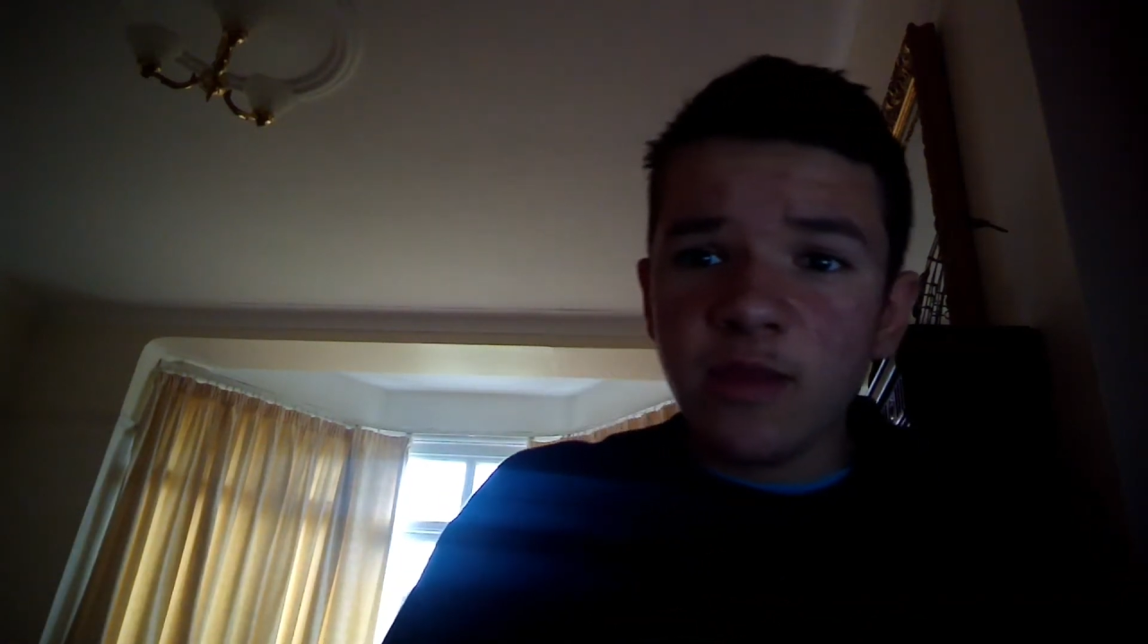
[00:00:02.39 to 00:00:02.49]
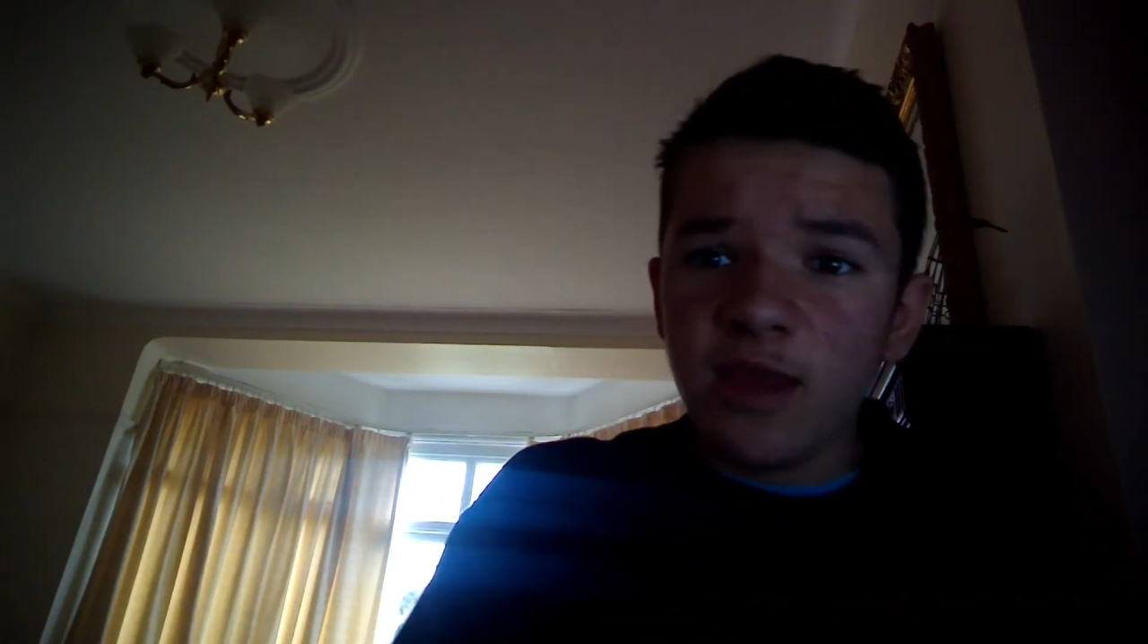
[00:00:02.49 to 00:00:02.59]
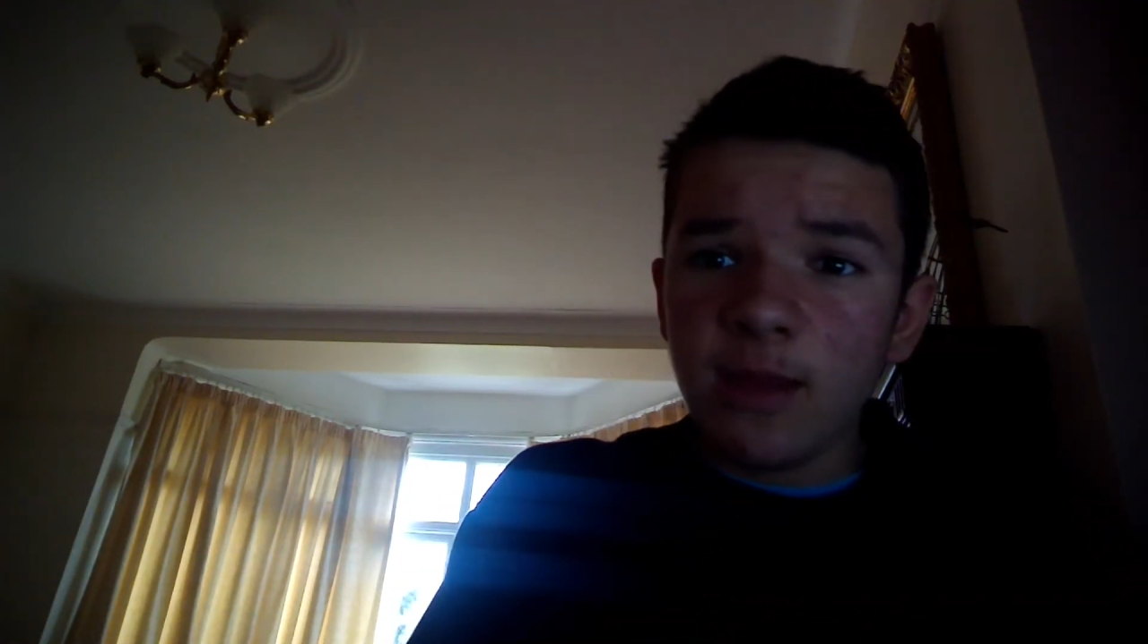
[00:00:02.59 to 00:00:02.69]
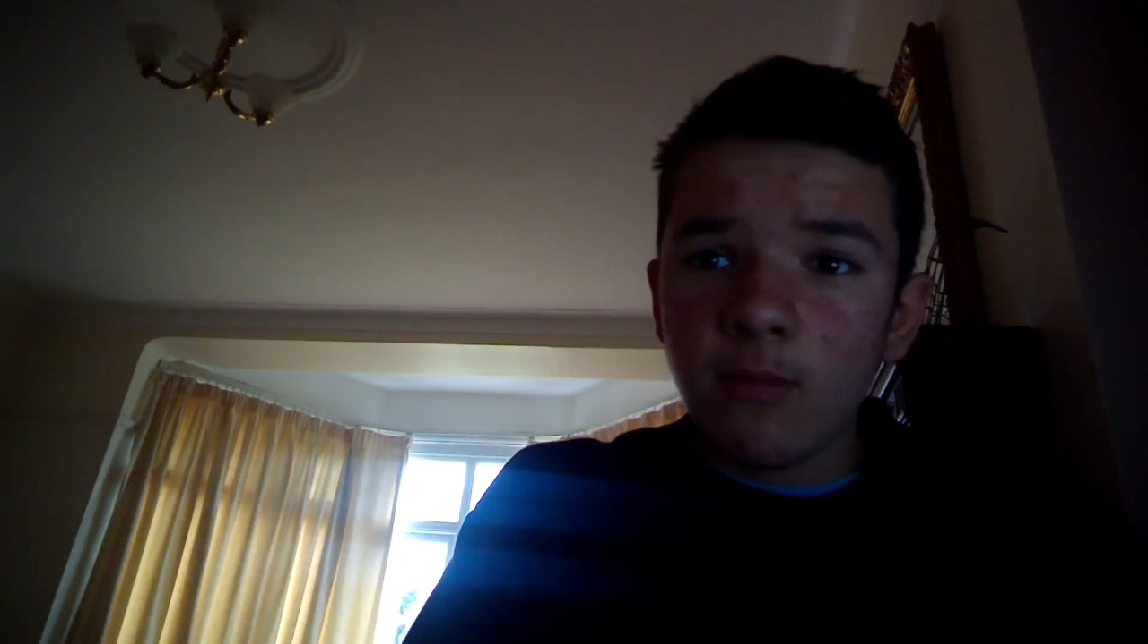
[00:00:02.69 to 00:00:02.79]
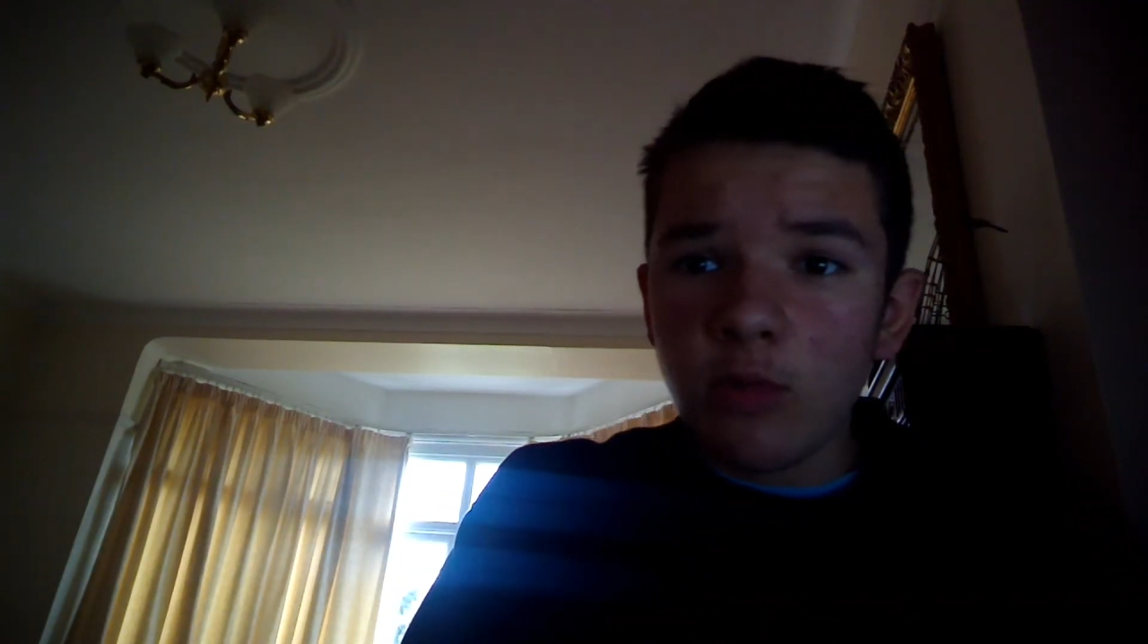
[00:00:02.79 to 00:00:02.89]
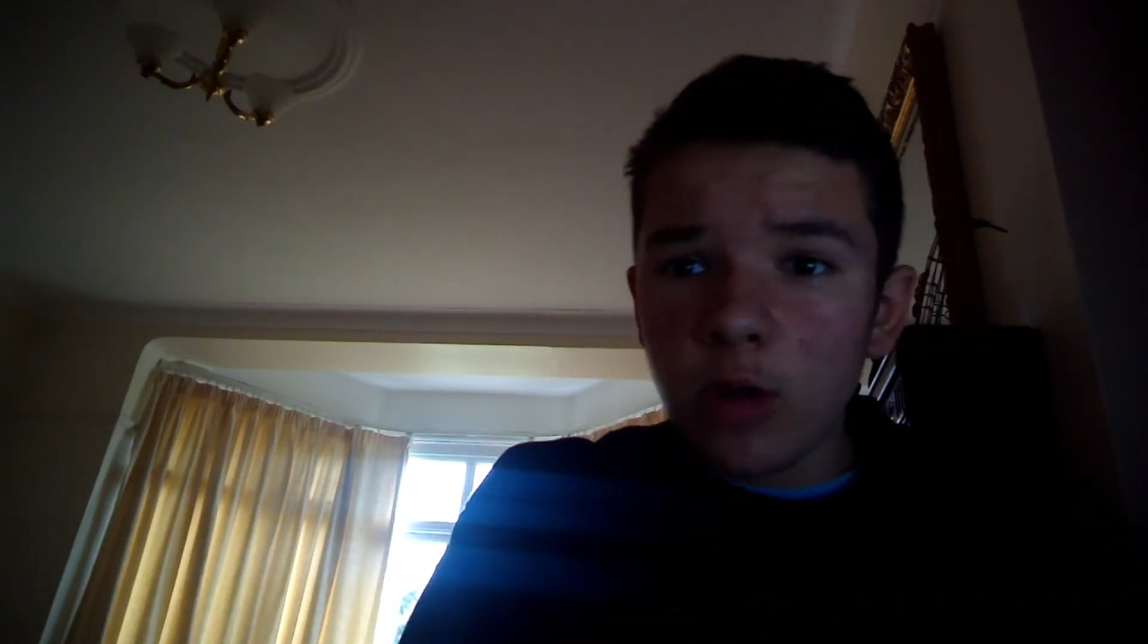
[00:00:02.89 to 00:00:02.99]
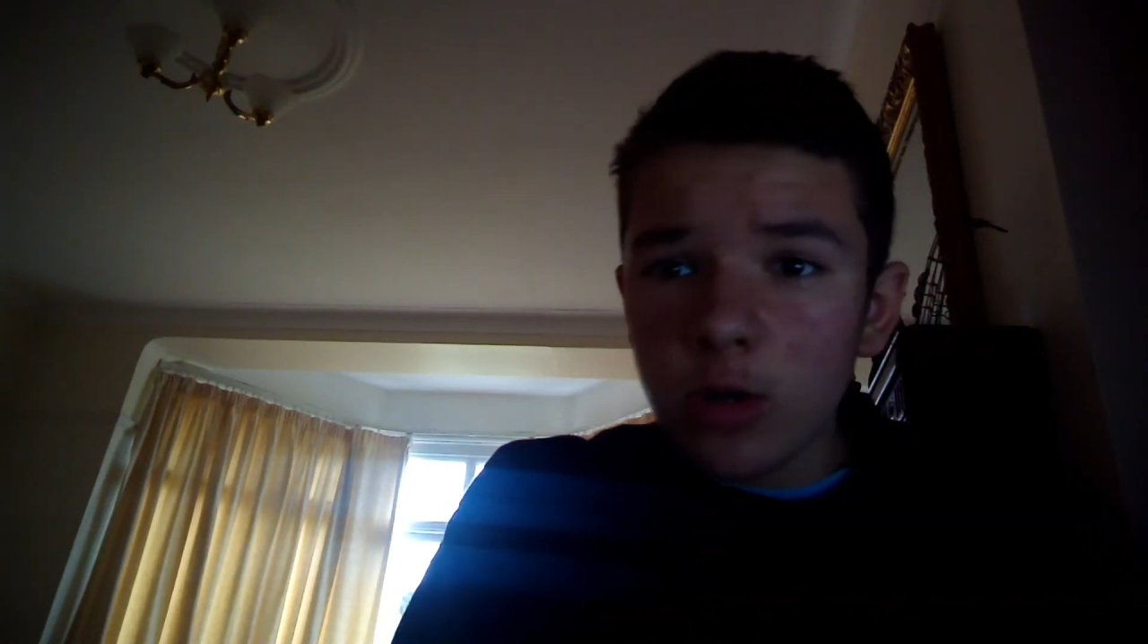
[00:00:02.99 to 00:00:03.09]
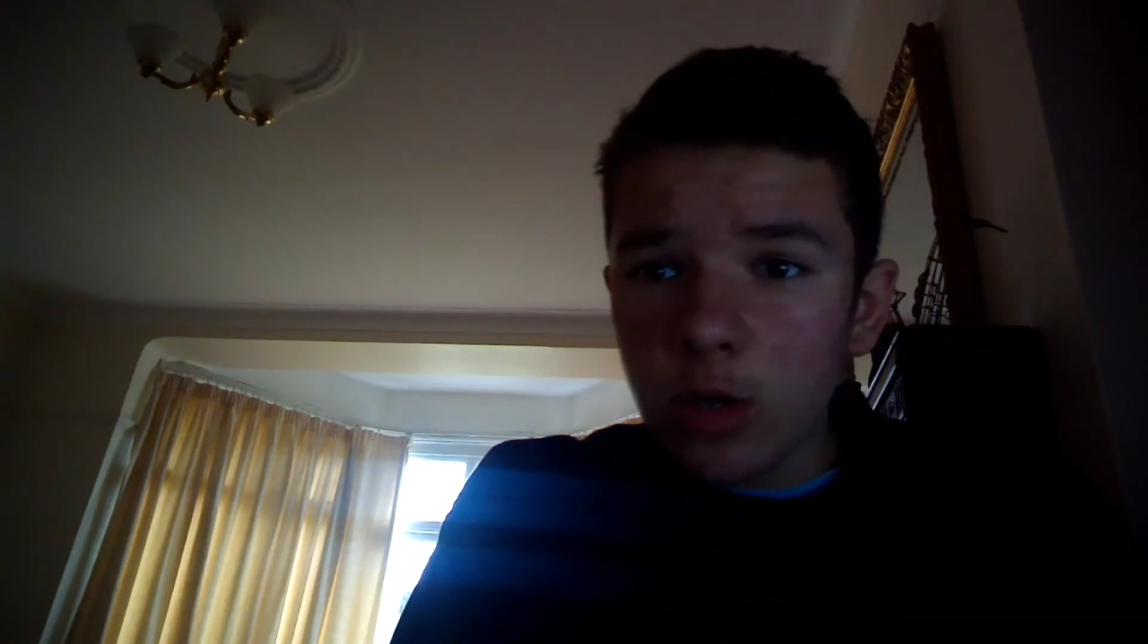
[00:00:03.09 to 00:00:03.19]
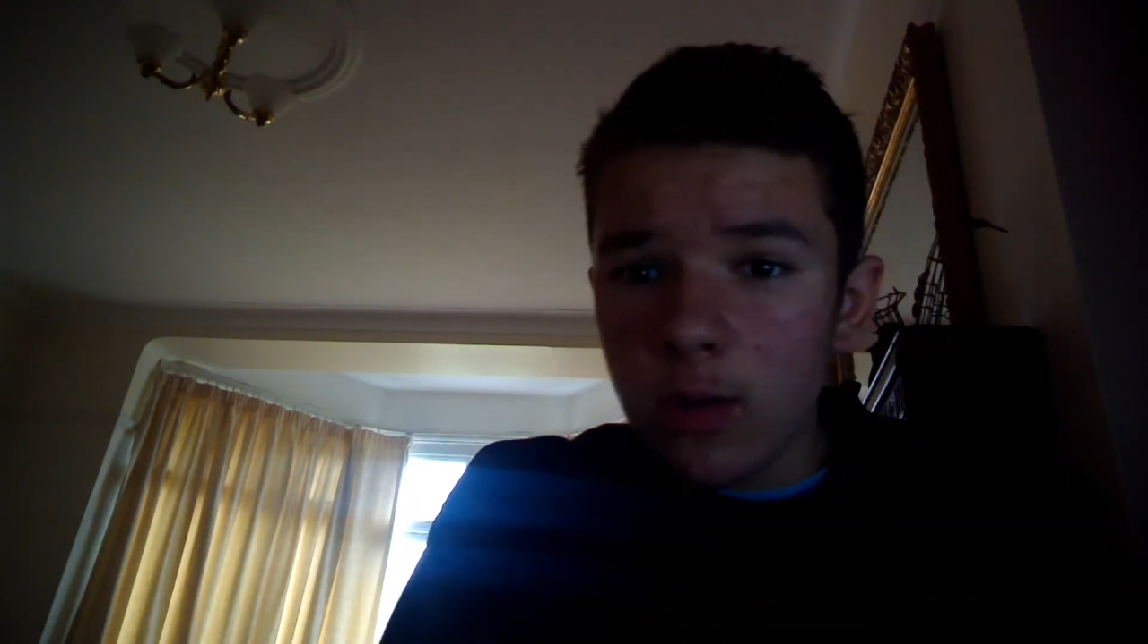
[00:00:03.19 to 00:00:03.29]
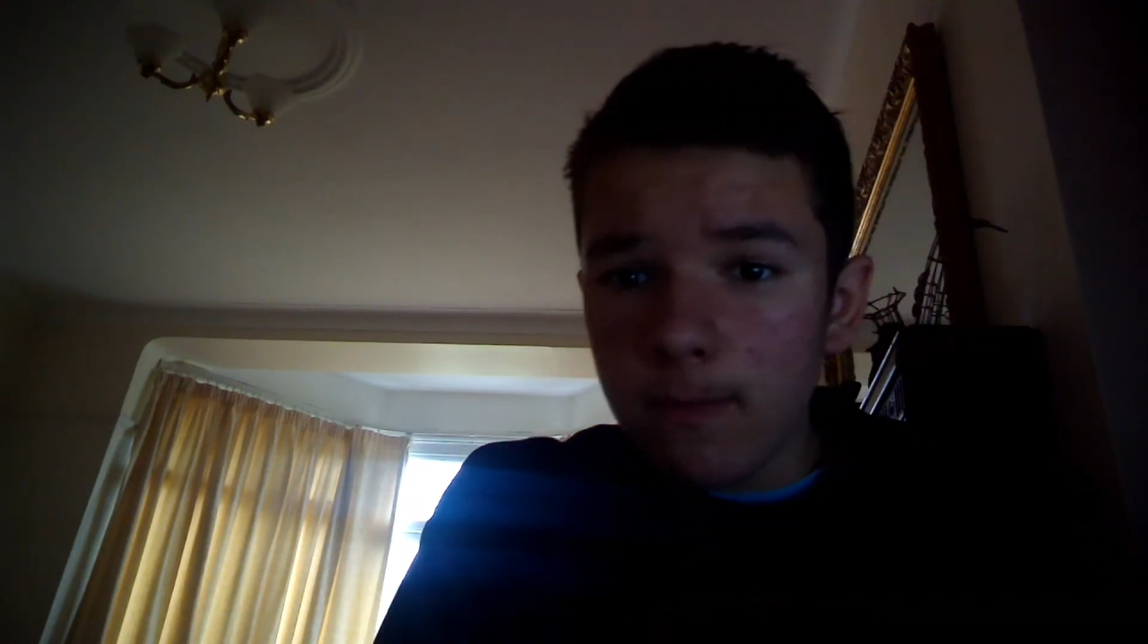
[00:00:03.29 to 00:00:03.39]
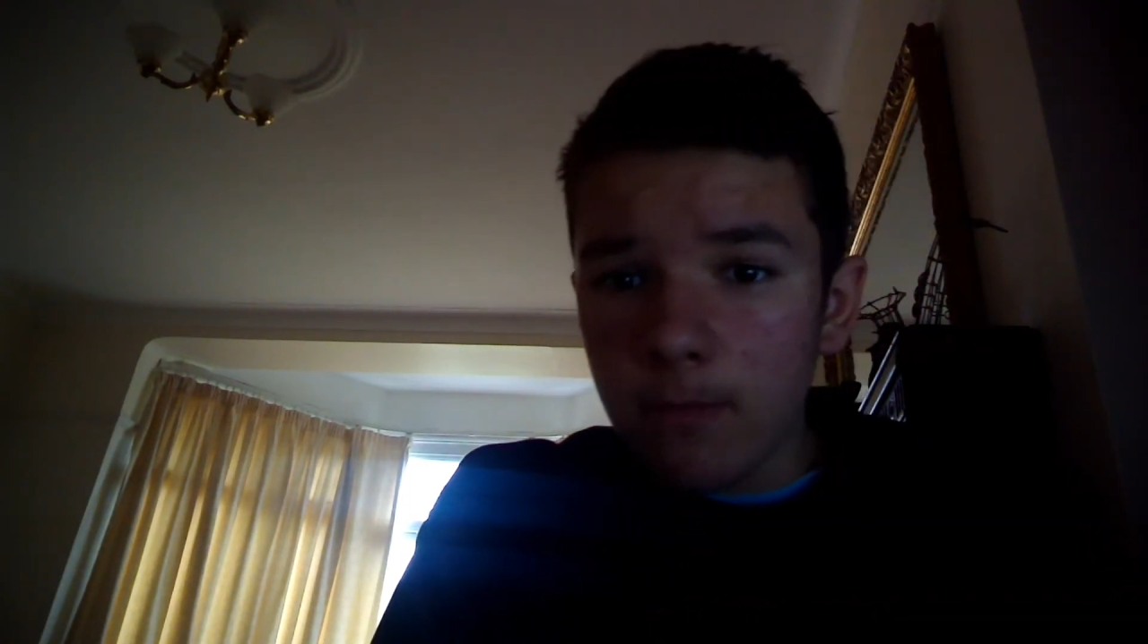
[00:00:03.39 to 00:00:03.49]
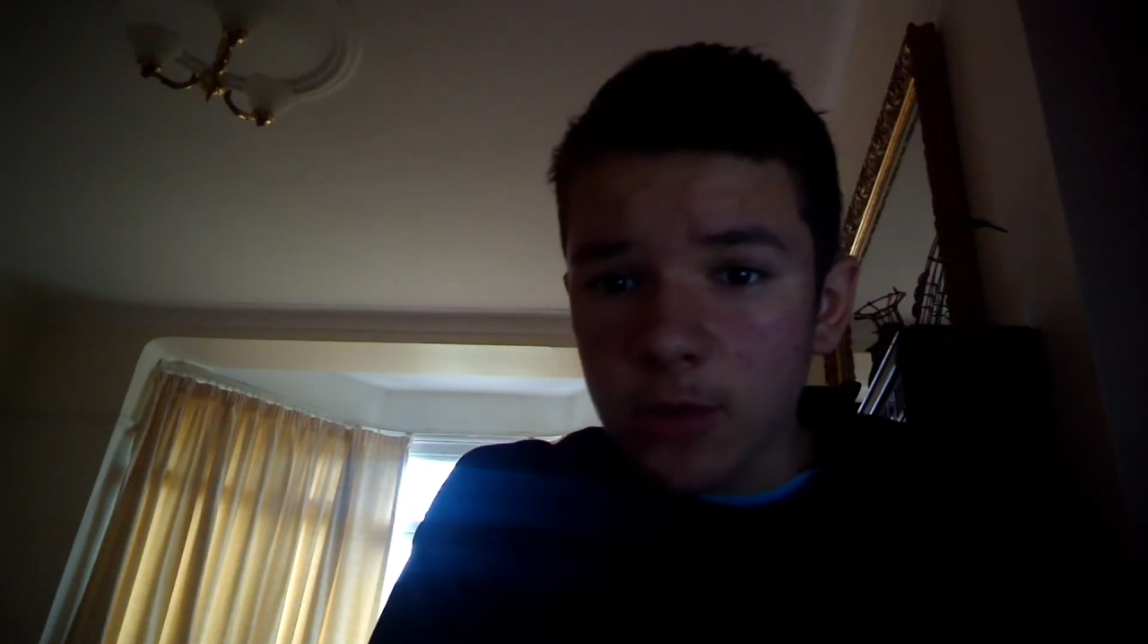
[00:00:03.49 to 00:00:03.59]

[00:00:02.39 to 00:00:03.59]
the Moroccan